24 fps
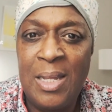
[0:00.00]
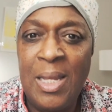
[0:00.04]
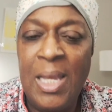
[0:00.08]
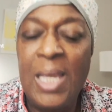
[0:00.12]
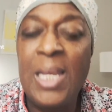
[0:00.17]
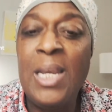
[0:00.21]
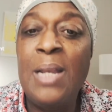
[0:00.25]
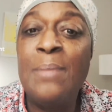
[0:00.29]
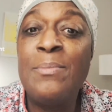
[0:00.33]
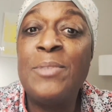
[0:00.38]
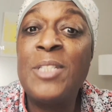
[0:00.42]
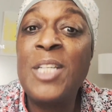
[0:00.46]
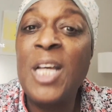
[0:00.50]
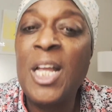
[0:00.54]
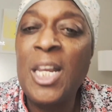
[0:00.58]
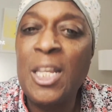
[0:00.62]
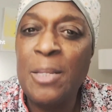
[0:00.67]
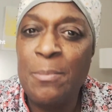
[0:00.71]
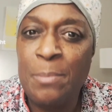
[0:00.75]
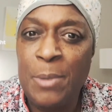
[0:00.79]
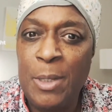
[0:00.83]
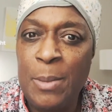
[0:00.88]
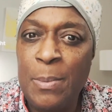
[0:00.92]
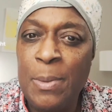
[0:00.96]
And I'm
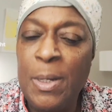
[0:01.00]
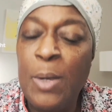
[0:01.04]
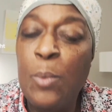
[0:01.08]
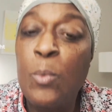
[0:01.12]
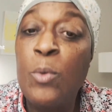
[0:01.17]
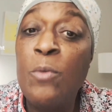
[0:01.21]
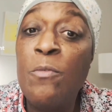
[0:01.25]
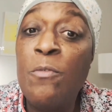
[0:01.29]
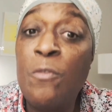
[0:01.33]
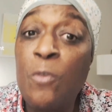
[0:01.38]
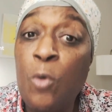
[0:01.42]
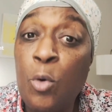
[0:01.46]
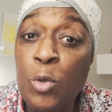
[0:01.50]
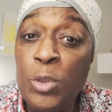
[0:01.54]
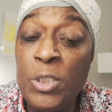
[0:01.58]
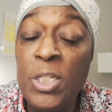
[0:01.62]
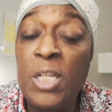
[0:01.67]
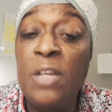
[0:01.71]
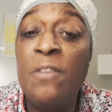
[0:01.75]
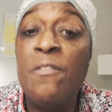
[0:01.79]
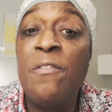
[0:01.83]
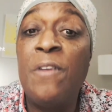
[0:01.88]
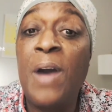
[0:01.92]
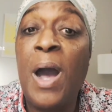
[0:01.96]
telling people that we're
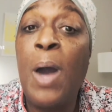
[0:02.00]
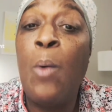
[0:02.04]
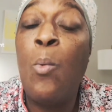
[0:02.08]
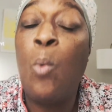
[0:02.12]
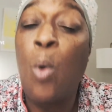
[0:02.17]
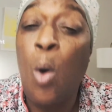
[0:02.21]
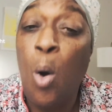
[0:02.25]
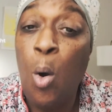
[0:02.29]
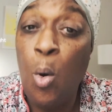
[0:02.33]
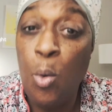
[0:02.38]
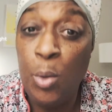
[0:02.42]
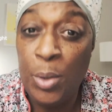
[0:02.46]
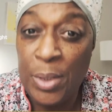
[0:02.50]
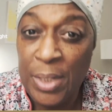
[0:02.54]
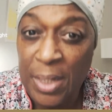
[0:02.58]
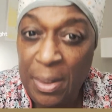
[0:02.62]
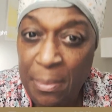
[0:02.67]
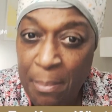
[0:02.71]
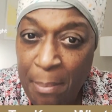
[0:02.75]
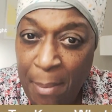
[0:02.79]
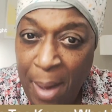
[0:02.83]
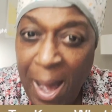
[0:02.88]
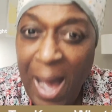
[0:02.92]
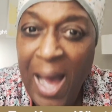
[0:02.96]
voting for our own
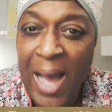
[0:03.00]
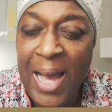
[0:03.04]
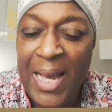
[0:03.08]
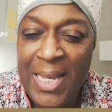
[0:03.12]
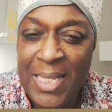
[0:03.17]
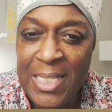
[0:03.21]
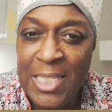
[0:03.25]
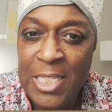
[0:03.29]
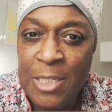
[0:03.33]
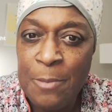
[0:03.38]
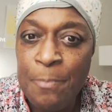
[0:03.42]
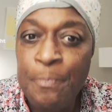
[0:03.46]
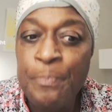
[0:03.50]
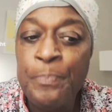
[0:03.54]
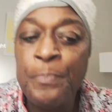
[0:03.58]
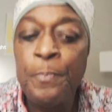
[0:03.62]
demise,